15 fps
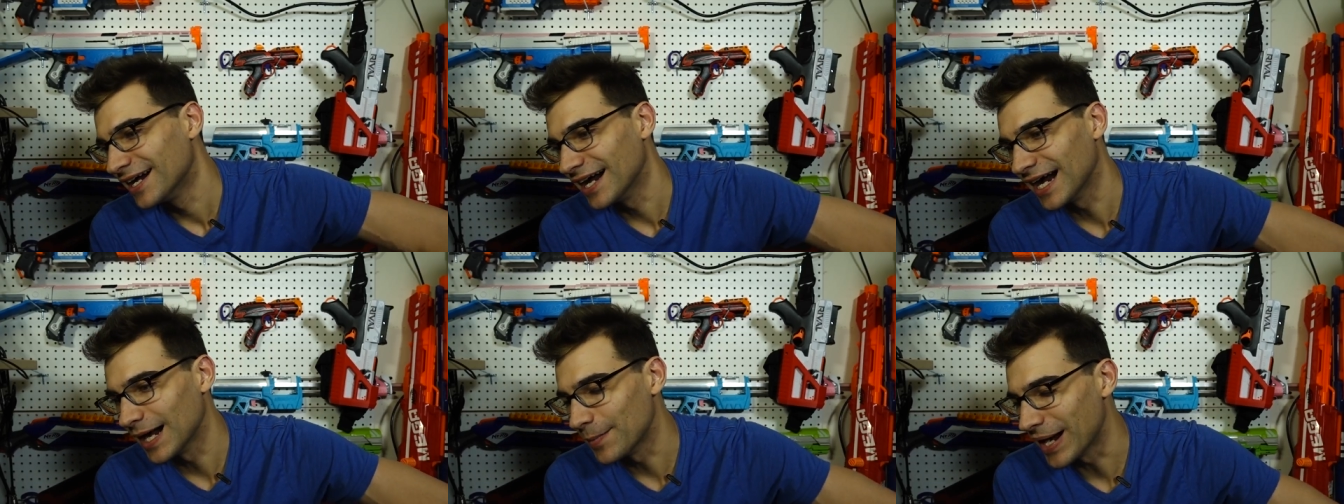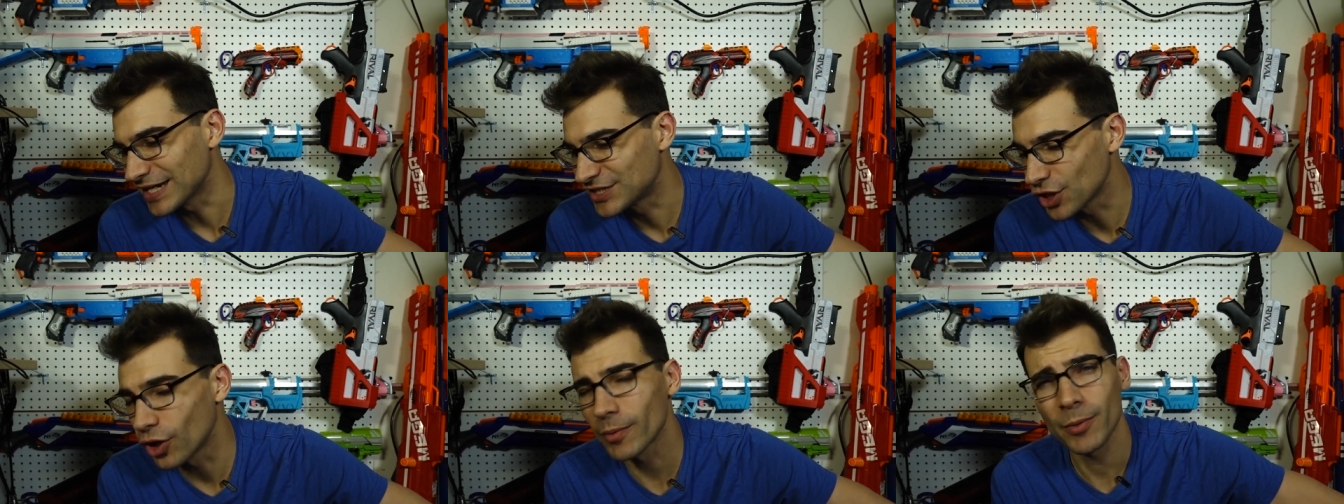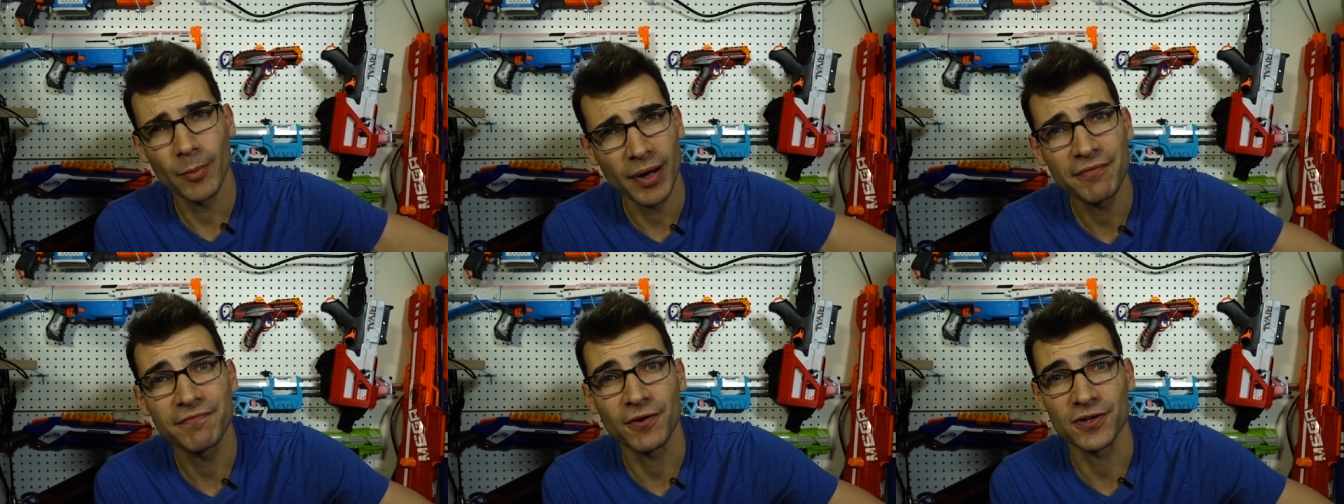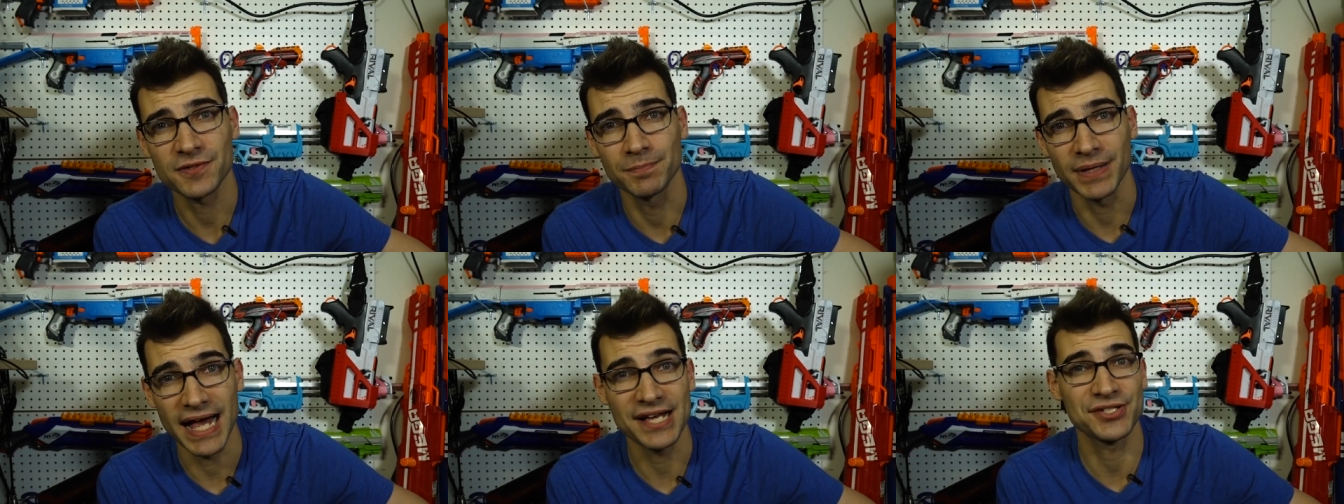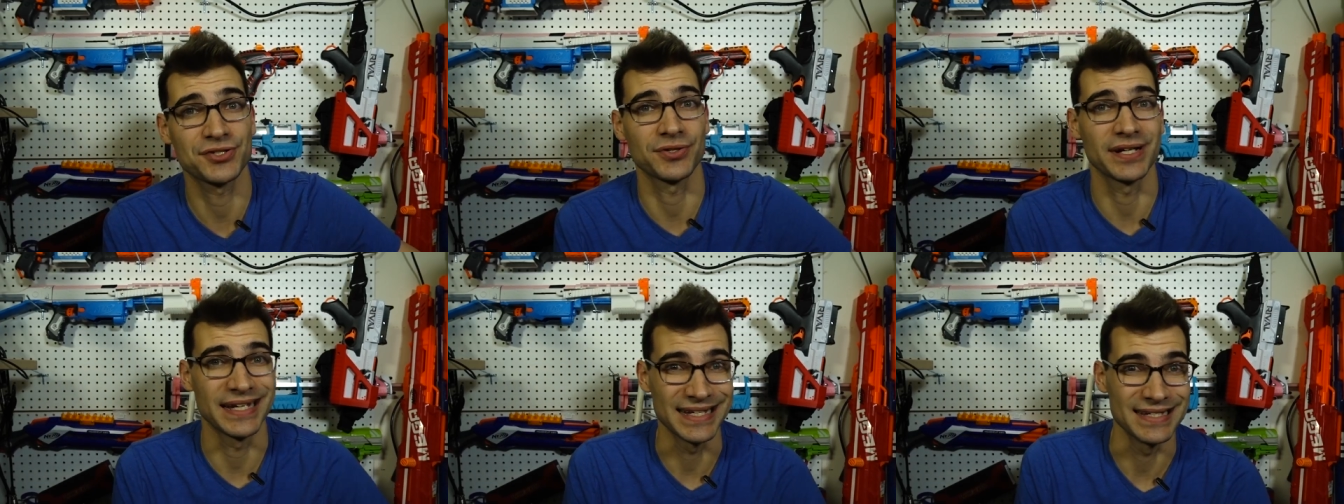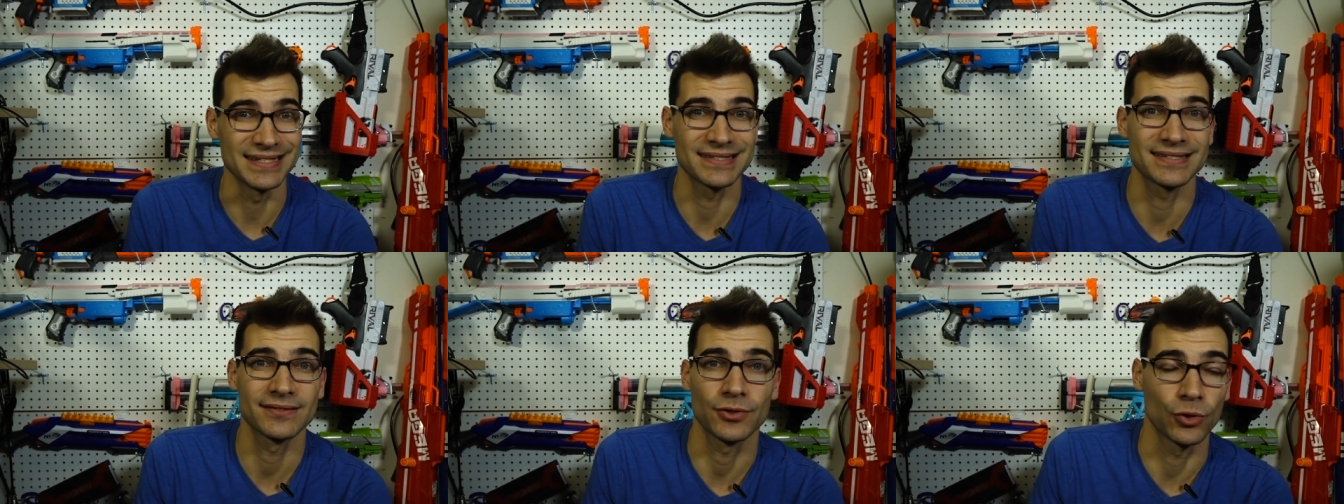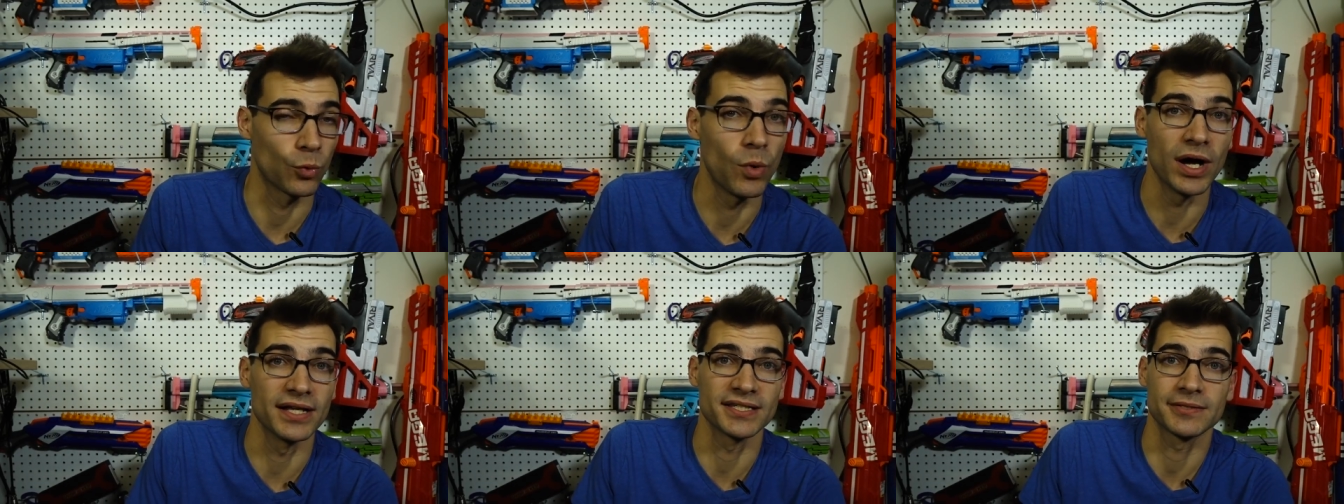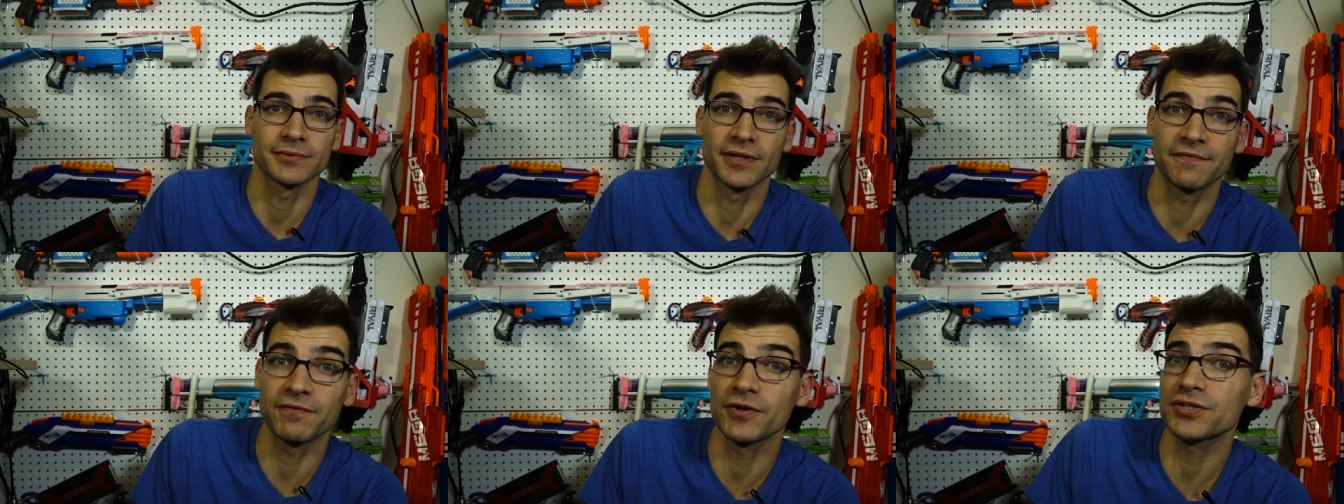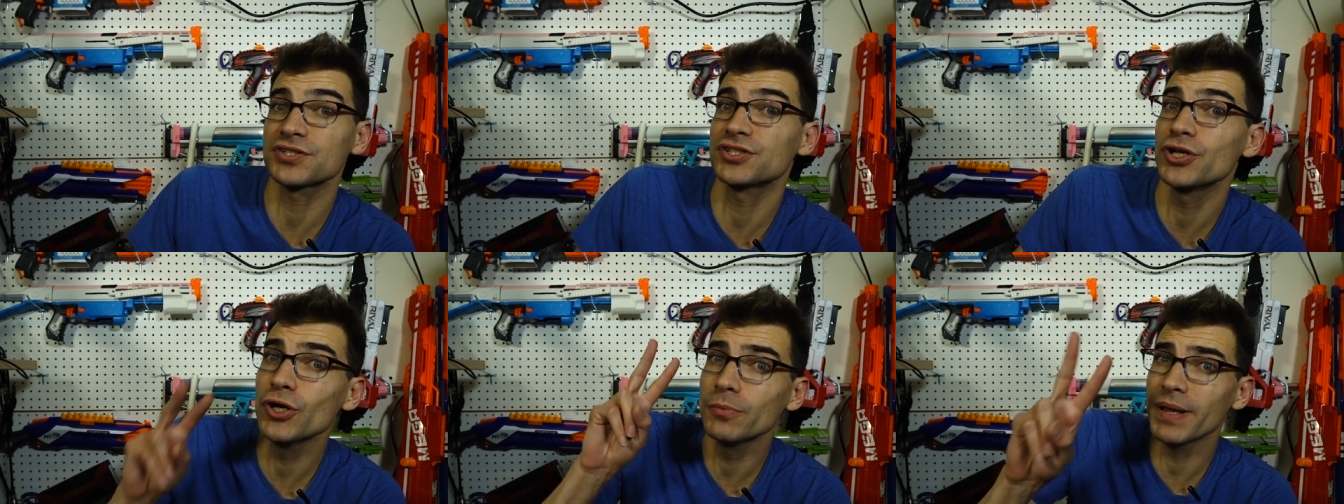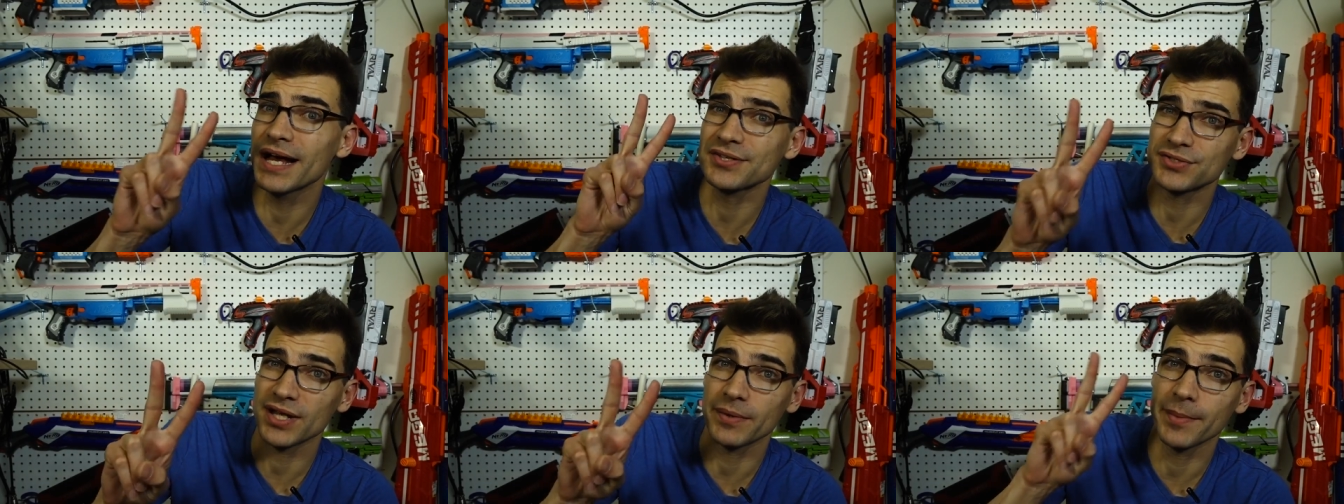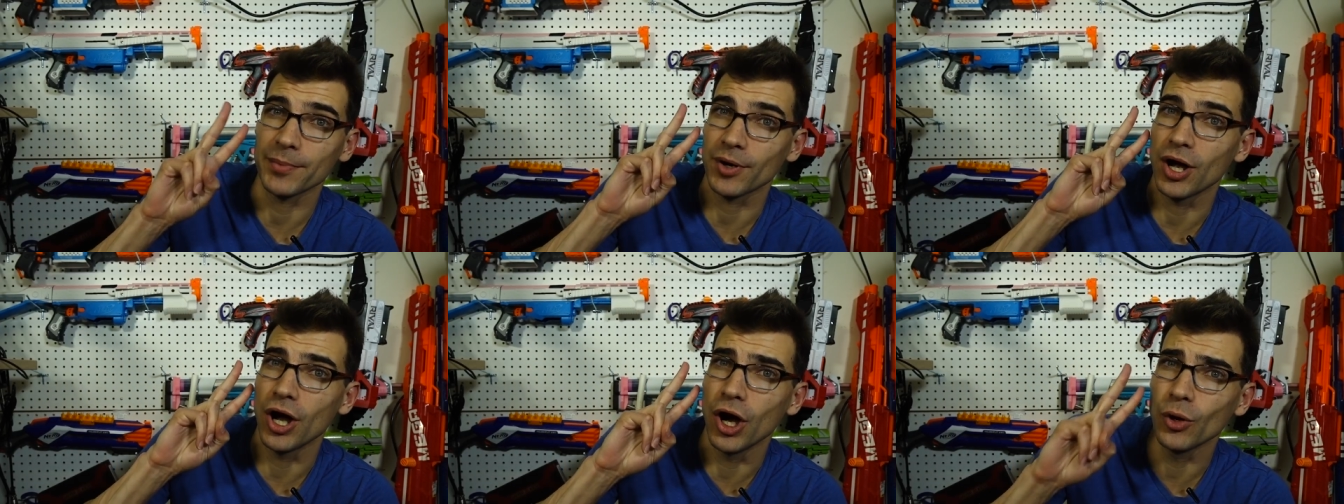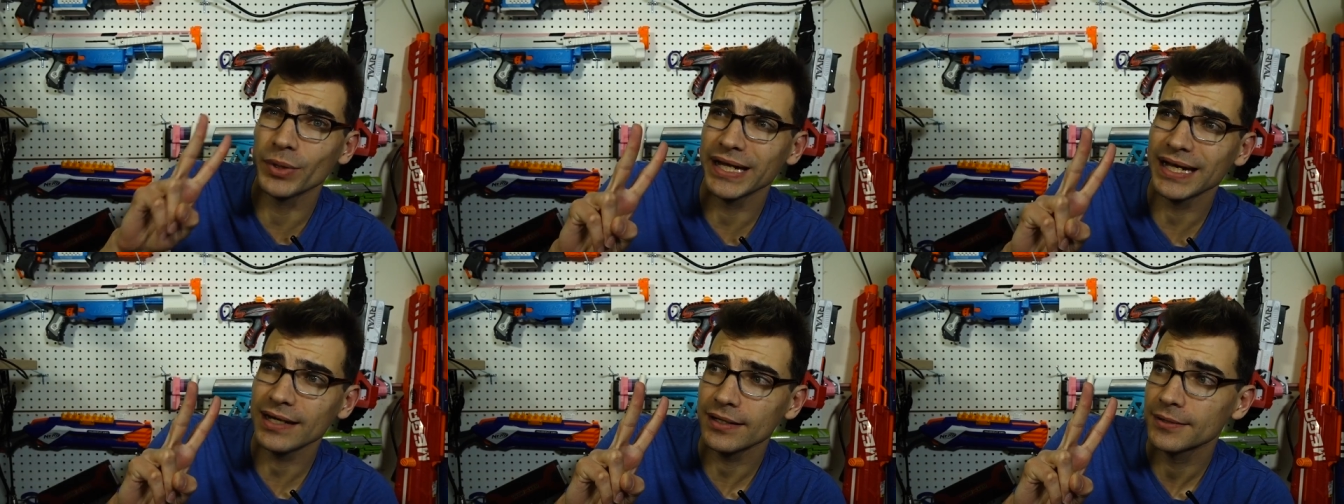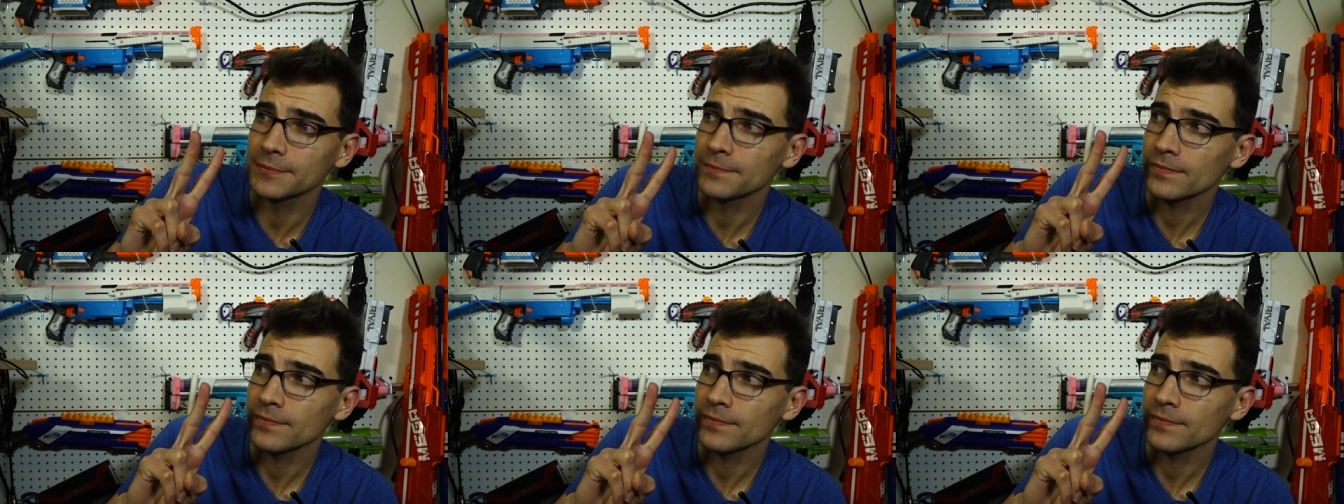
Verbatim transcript: Um, I don't remember what my first blaster is or was. The first two blasters I remember owning,